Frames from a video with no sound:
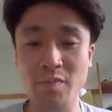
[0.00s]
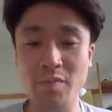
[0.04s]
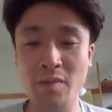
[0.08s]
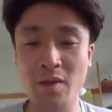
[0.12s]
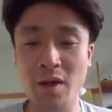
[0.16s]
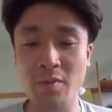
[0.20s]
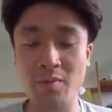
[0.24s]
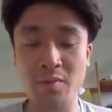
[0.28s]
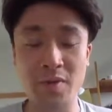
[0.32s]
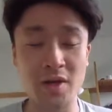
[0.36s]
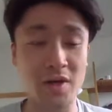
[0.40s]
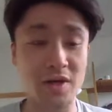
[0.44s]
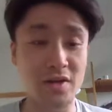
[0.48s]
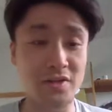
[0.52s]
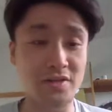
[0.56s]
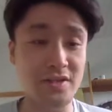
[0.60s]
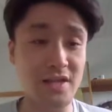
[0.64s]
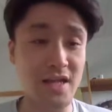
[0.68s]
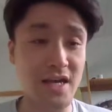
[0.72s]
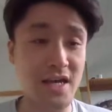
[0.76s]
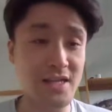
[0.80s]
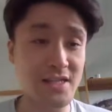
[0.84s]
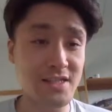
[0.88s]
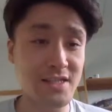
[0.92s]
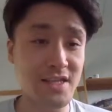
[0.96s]
because
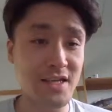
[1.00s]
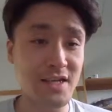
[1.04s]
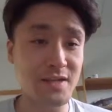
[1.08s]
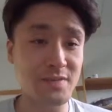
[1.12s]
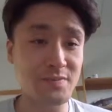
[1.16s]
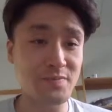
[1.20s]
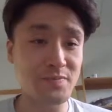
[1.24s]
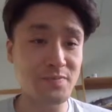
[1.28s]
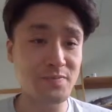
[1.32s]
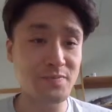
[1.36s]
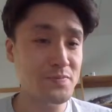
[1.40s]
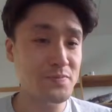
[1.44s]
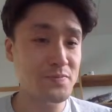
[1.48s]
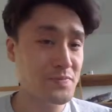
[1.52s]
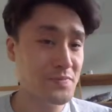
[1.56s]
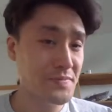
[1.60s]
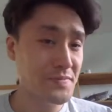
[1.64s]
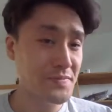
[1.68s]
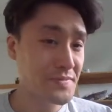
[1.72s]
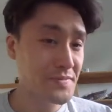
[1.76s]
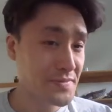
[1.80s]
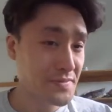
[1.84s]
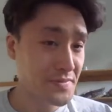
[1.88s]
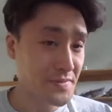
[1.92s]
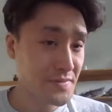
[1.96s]
last time
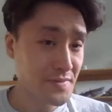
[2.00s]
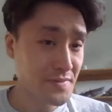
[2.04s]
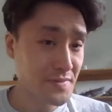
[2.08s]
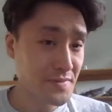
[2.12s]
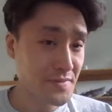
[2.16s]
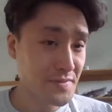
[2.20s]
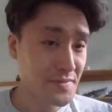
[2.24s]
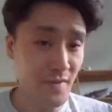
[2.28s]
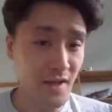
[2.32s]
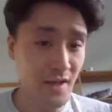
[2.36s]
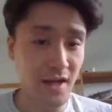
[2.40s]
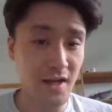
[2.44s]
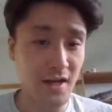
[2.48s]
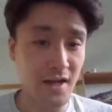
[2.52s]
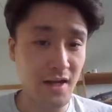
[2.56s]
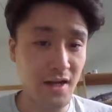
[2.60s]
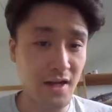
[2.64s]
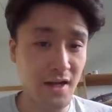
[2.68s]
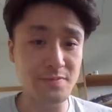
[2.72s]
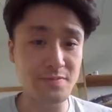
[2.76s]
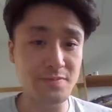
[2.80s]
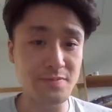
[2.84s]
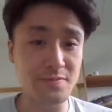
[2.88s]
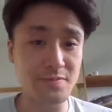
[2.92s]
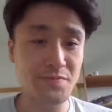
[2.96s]

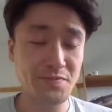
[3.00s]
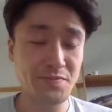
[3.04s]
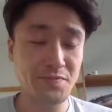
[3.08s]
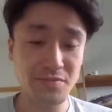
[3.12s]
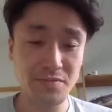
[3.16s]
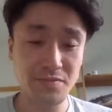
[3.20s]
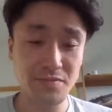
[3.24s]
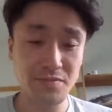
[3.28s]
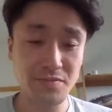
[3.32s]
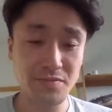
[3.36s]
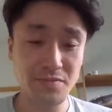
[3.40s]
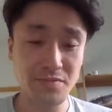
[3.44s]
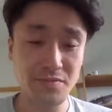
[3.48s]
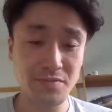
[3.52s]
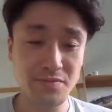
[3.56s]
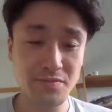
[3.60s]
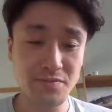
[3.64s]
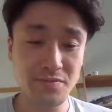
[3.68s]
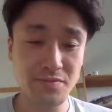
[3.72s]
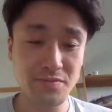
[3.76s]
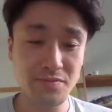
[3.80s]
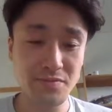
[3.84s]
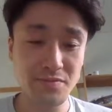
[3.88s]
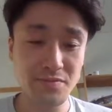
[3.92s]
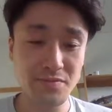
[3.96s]
um,
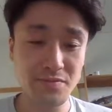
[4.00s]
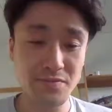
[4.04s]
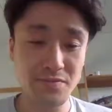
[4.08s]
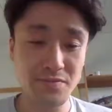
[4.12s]
I'll just quickly